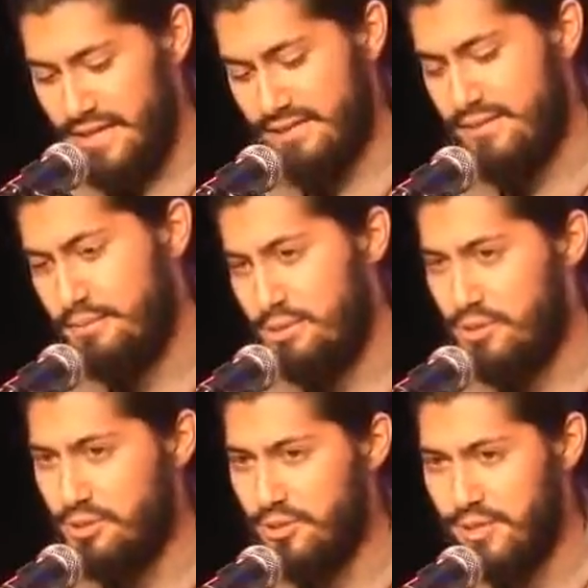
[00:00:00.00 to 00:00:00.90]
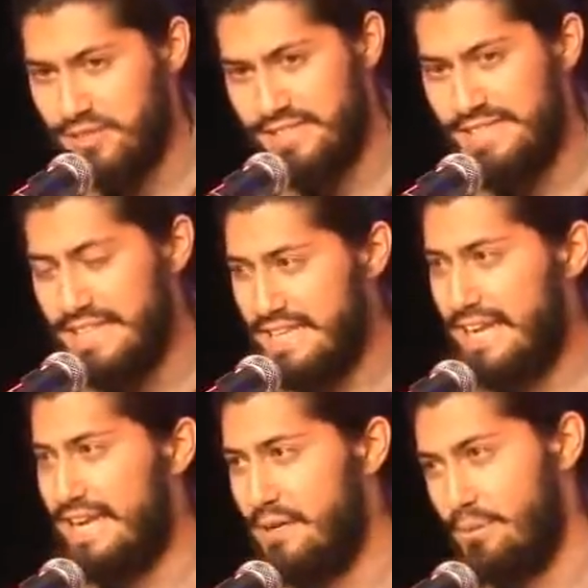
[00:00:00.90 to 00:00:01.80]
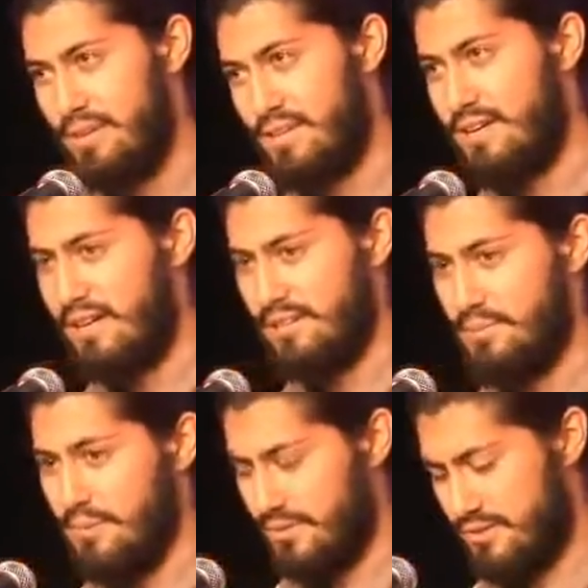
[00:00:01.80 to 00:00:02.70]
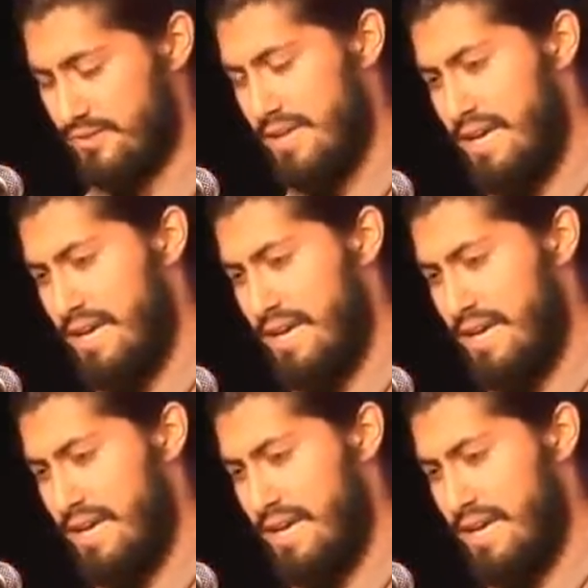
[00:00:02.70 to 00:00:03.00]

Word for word: as somebody who shares DNA with the cosmos.